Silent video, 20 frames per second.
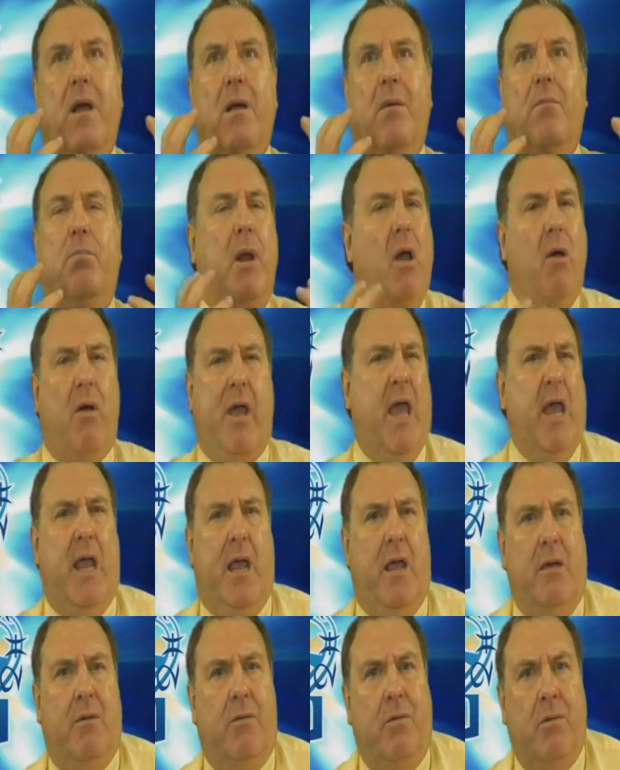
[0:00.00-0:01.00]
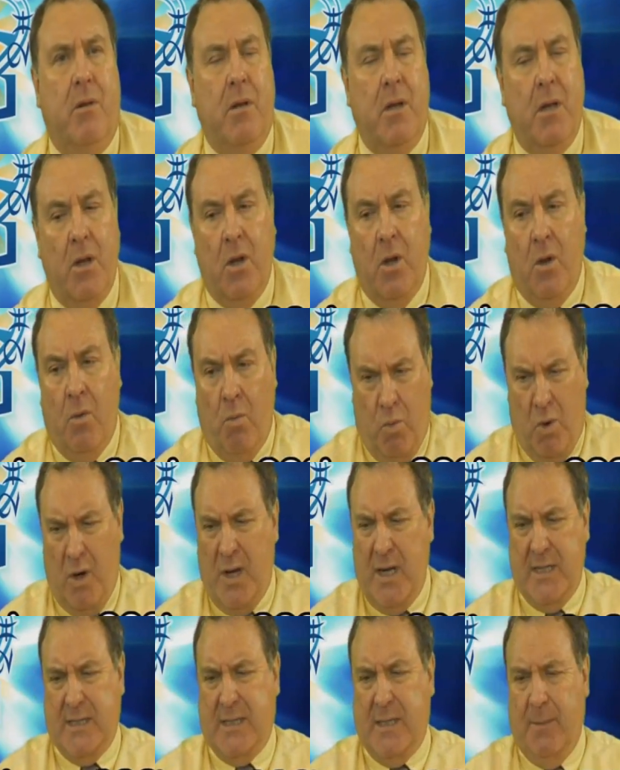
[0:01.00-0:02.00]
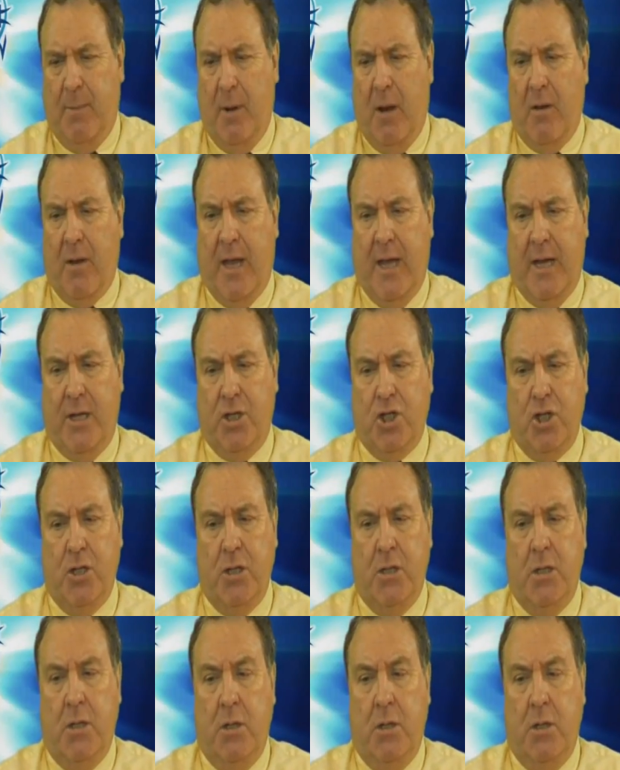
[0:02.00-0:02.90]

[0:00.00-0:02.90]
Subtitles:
blocking you. What is the blockage?